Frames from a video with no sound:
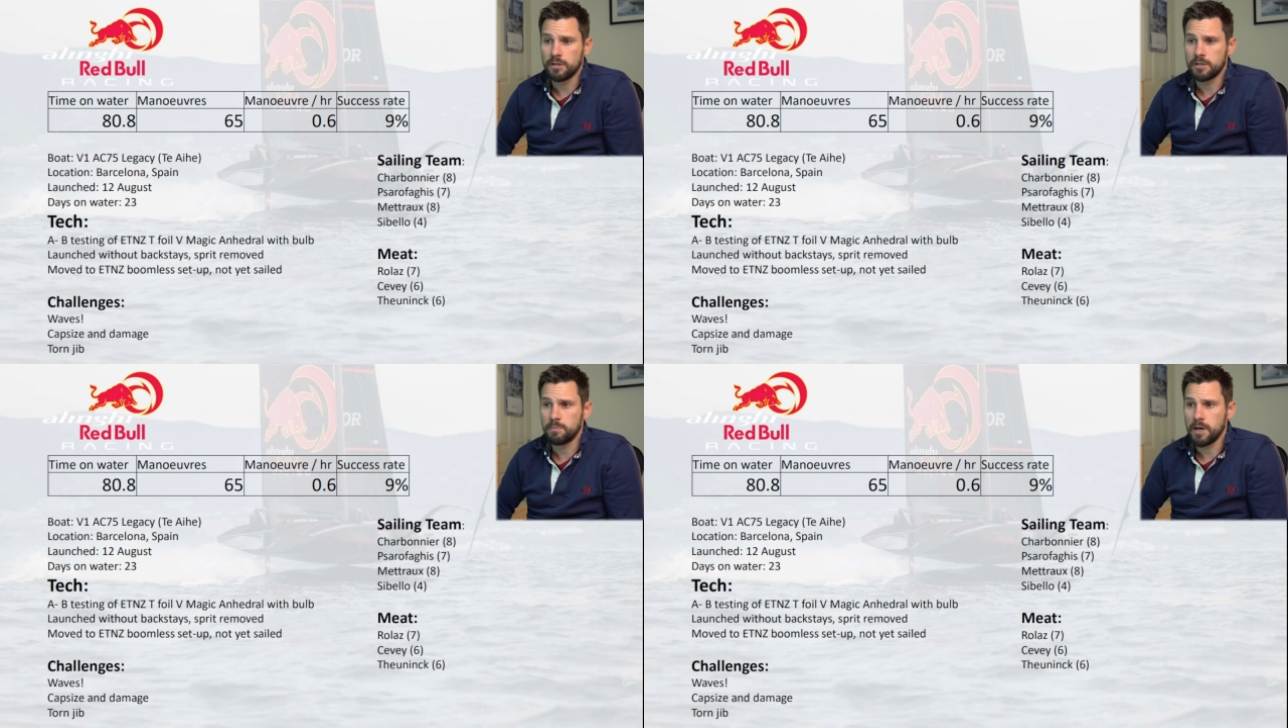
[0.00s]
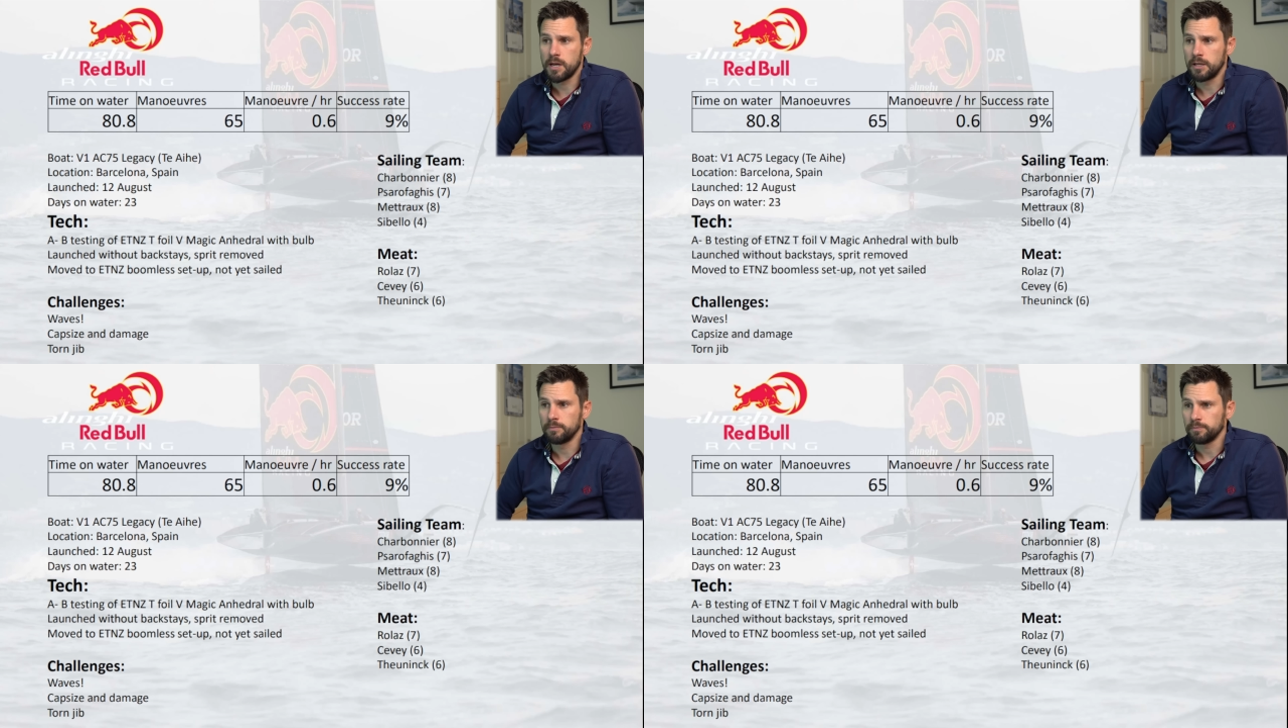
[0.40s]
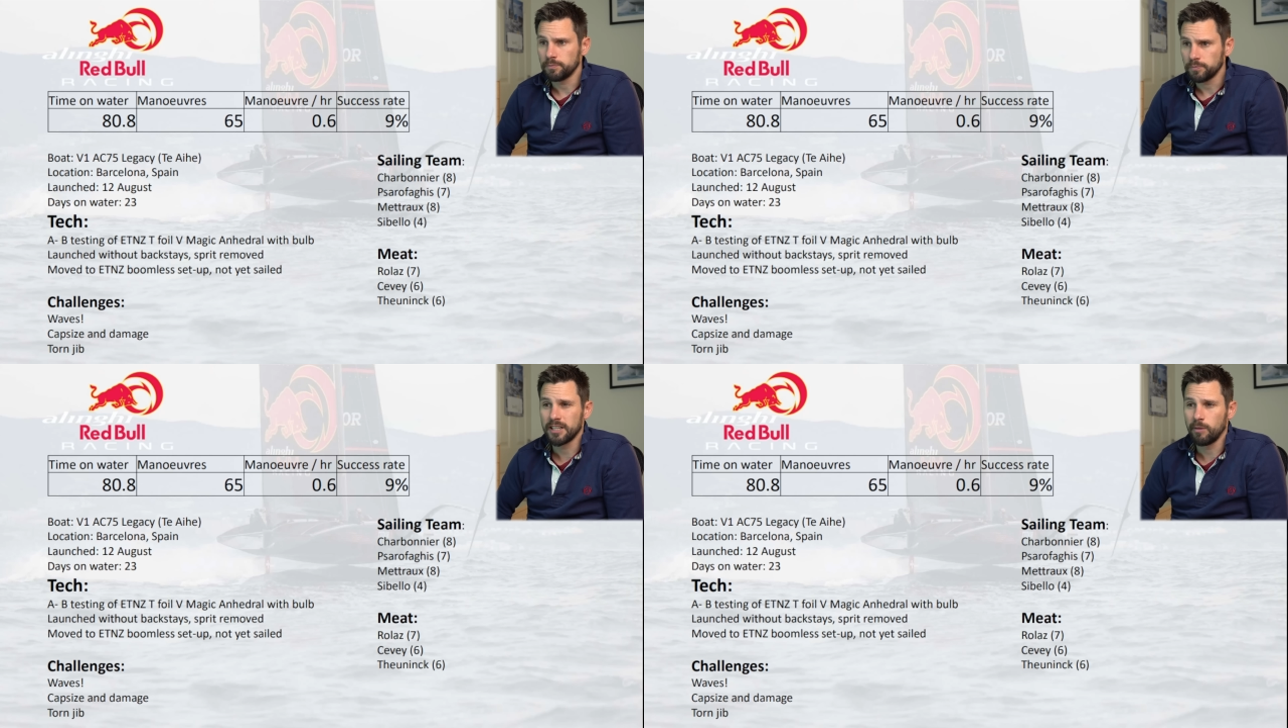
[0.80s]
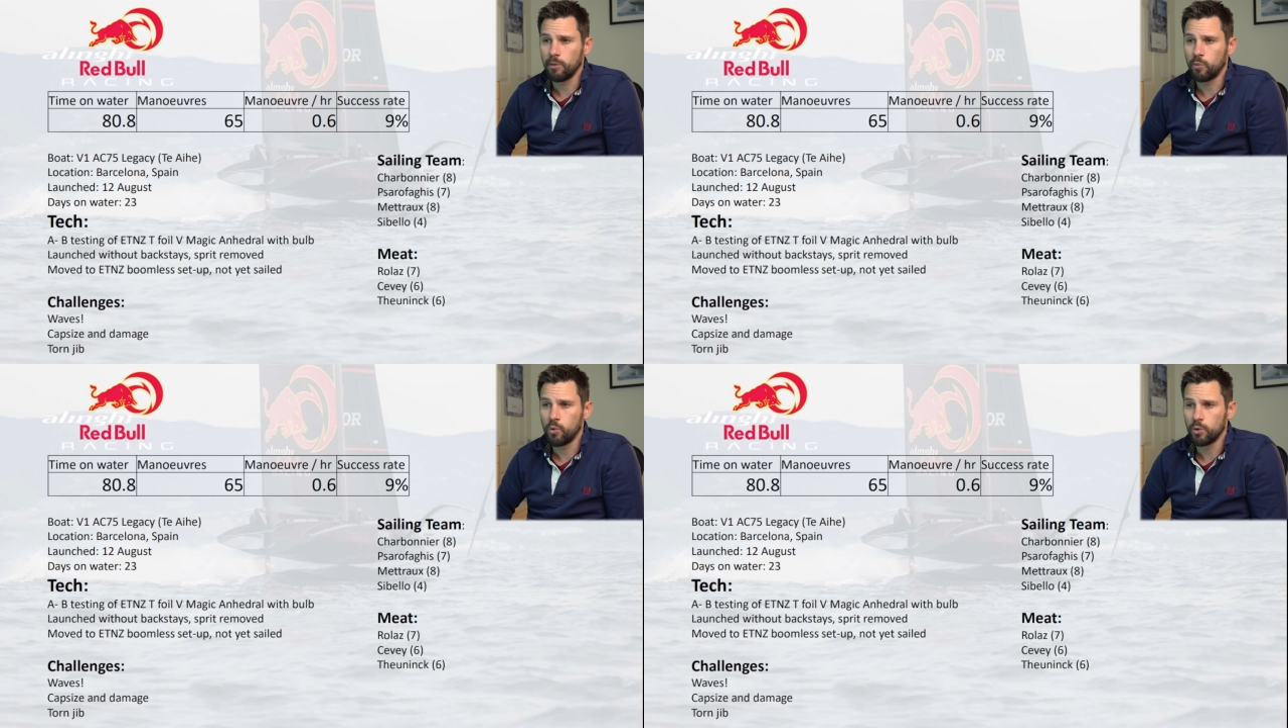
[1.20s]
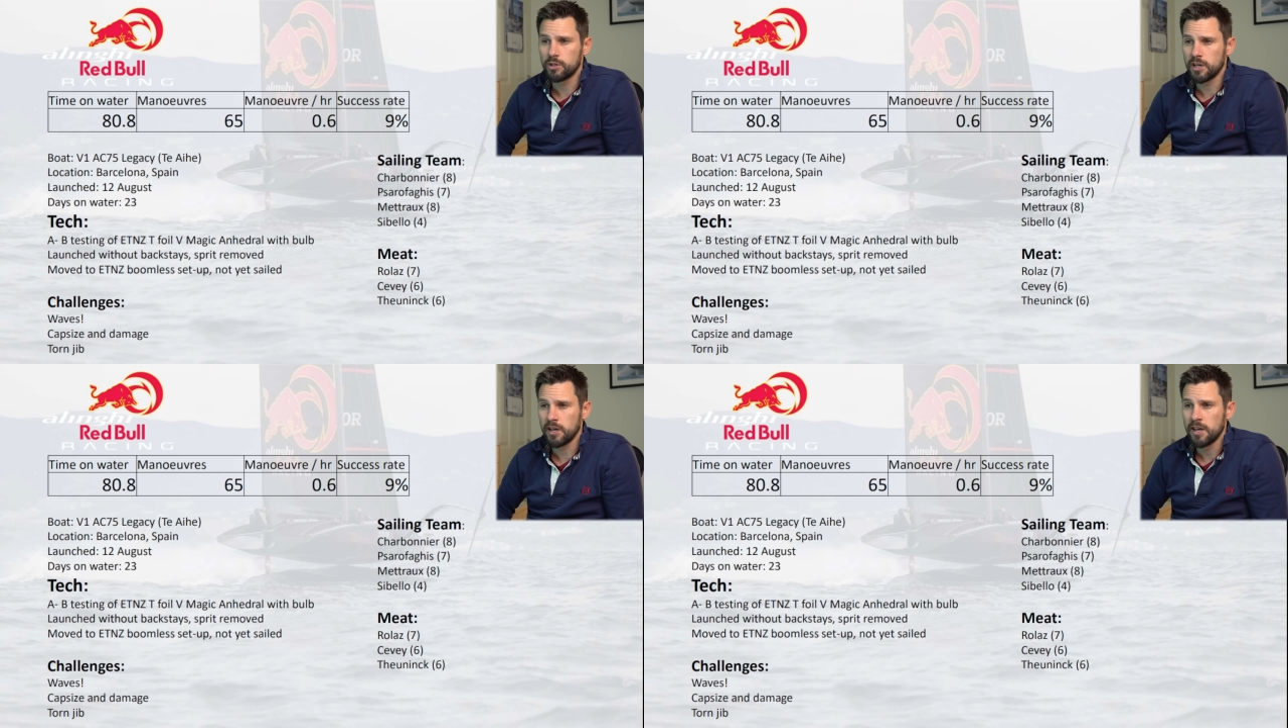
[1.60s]
Spain. Time on the
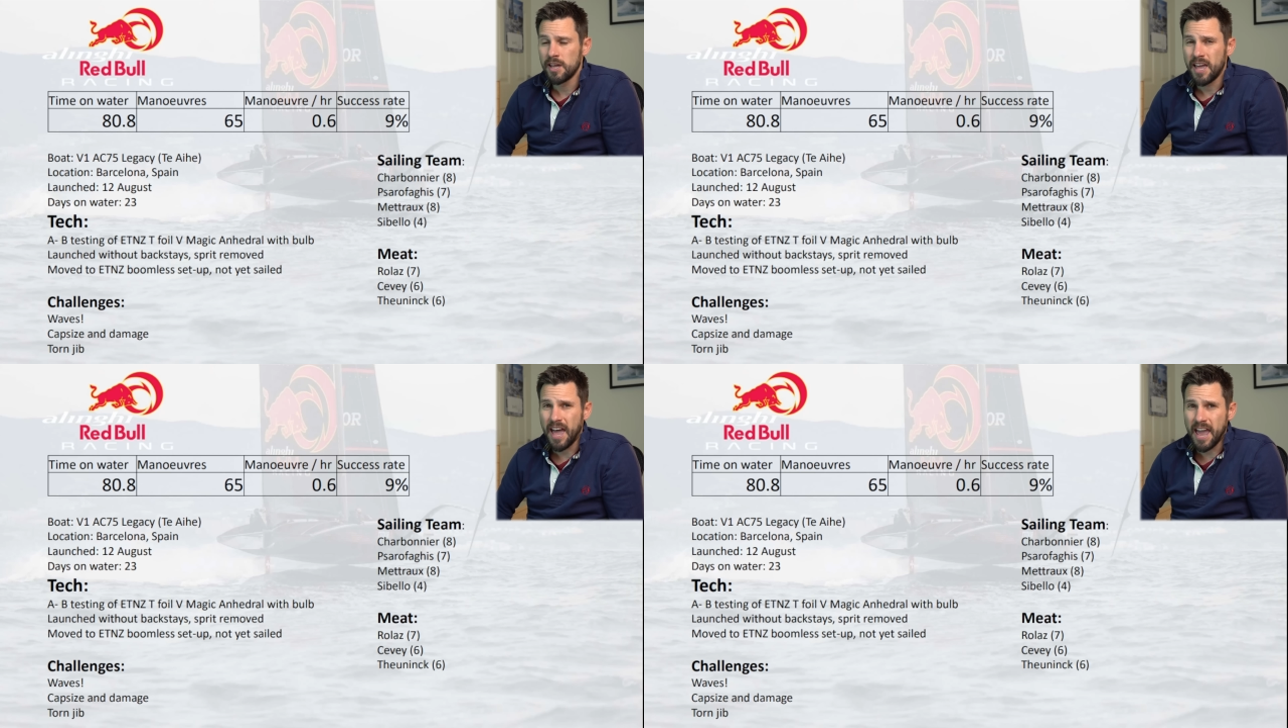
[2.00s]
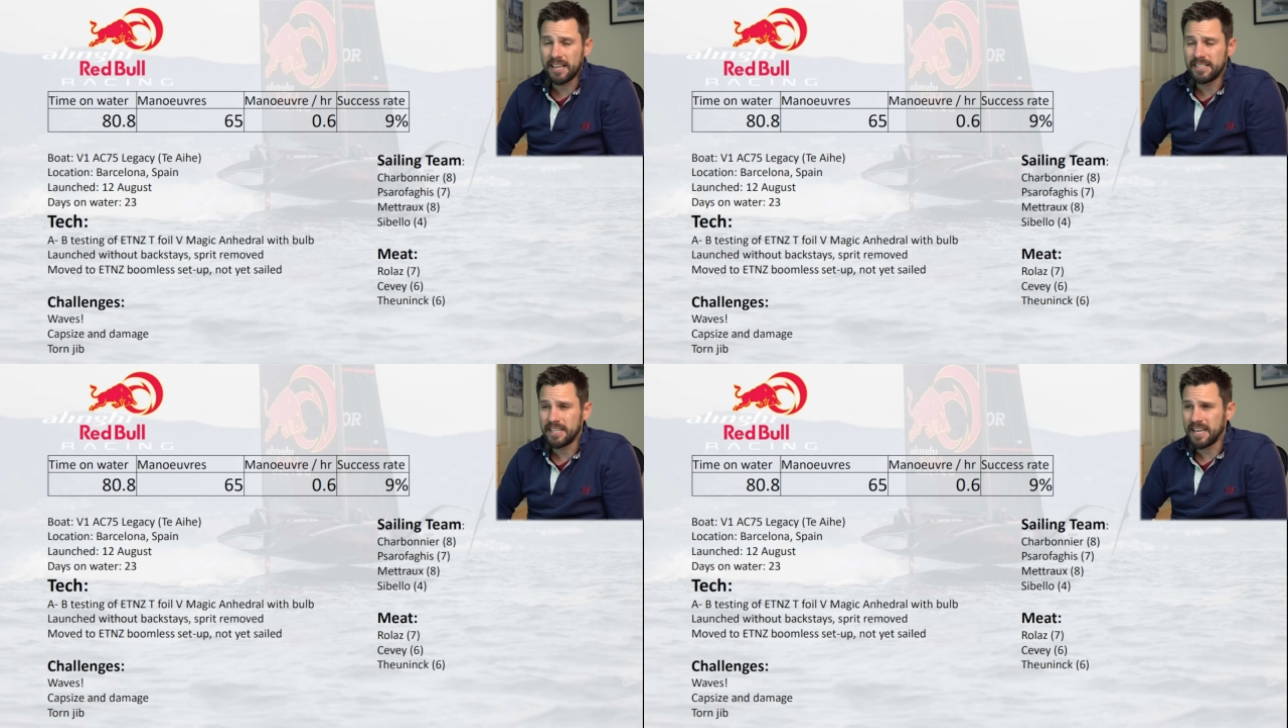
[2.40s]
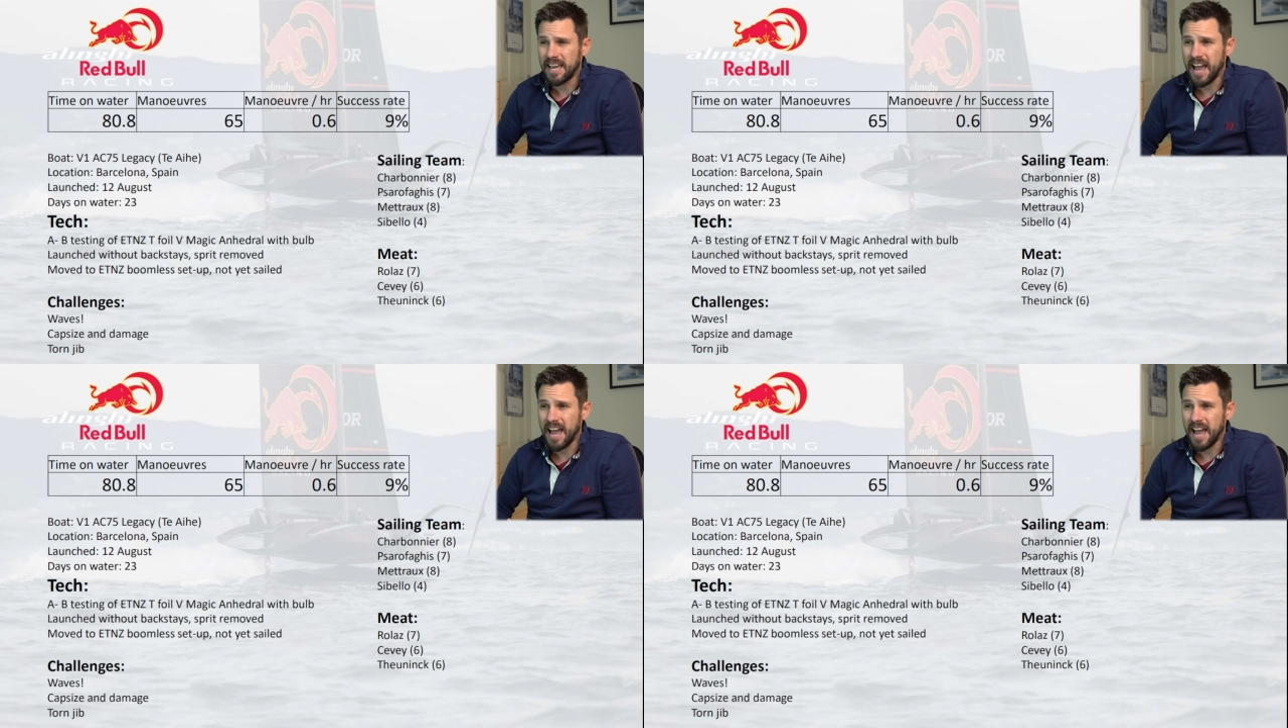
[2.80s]
water, 80